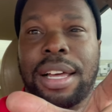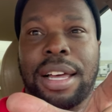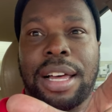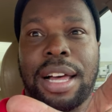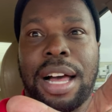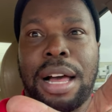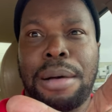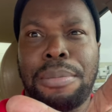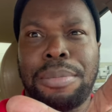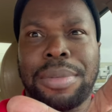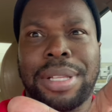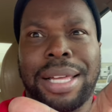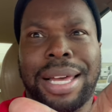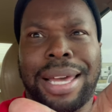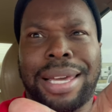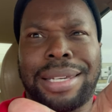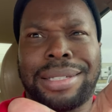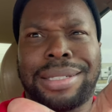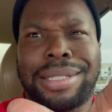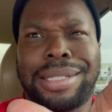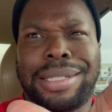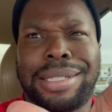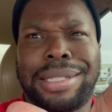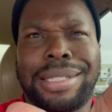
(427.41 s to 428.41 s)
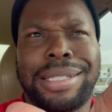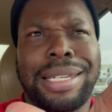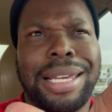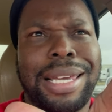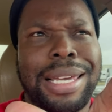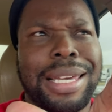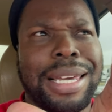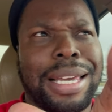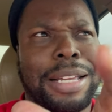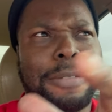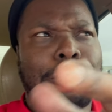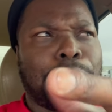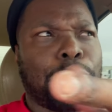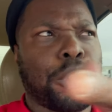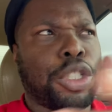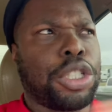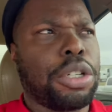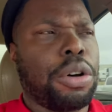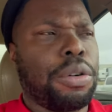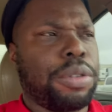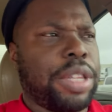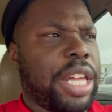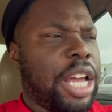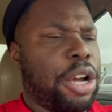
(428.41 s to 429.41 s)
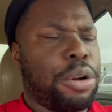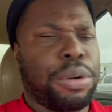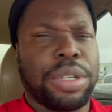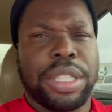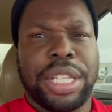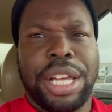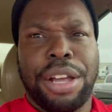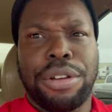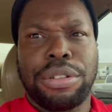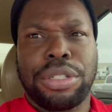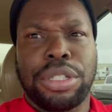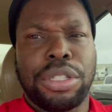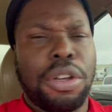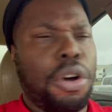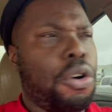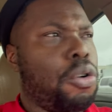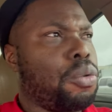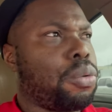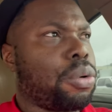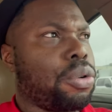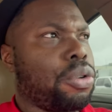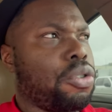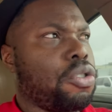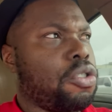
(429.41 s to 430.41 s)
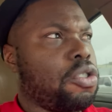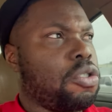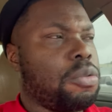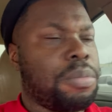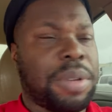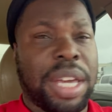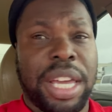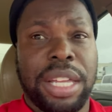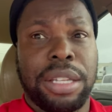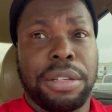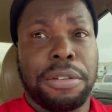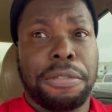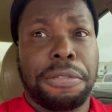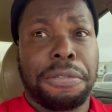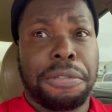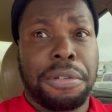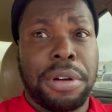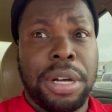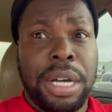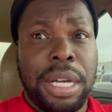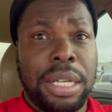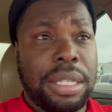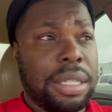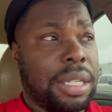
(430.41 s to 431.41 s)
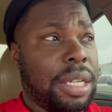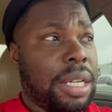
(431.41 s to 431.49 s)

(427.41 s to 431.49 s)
I'm like, shit. So there's no room in the front,